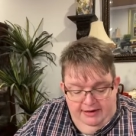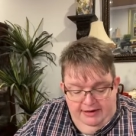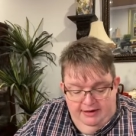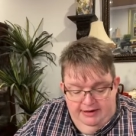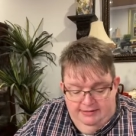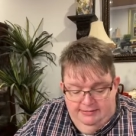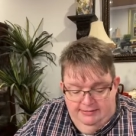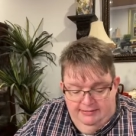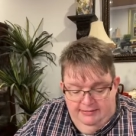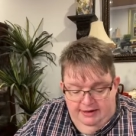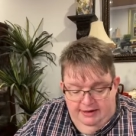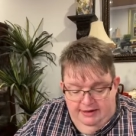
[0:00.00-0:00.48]

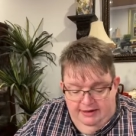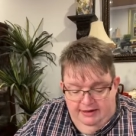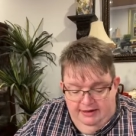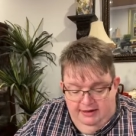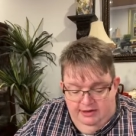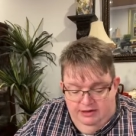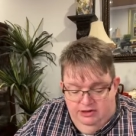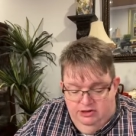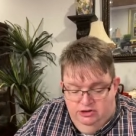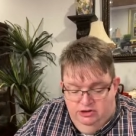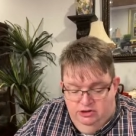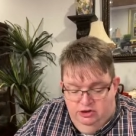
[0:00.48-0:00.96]
his men
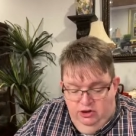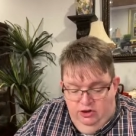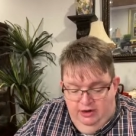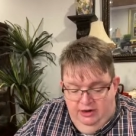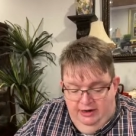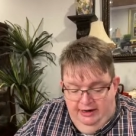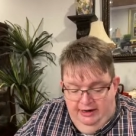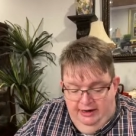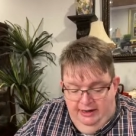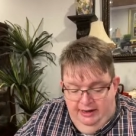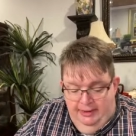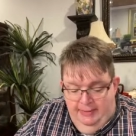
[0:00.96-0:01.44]

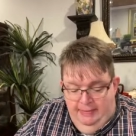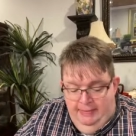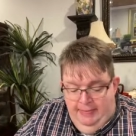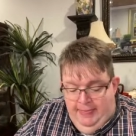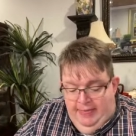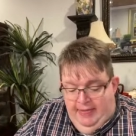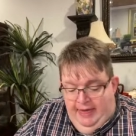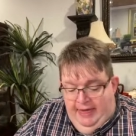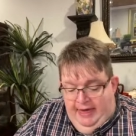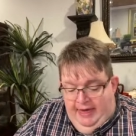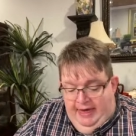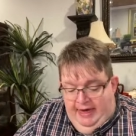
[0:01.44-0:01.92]
concerning him,
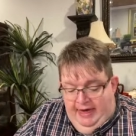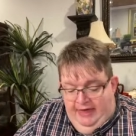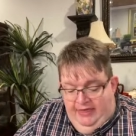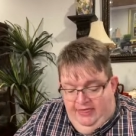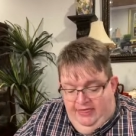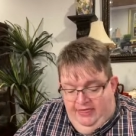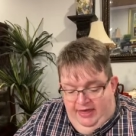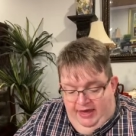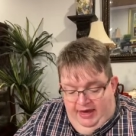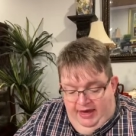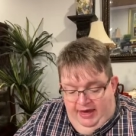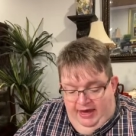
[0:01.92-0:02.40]

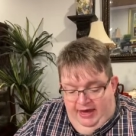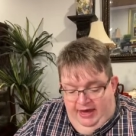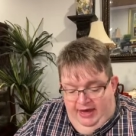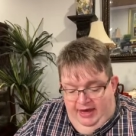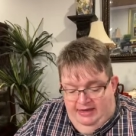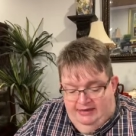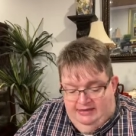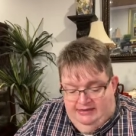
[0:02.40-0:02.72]
and they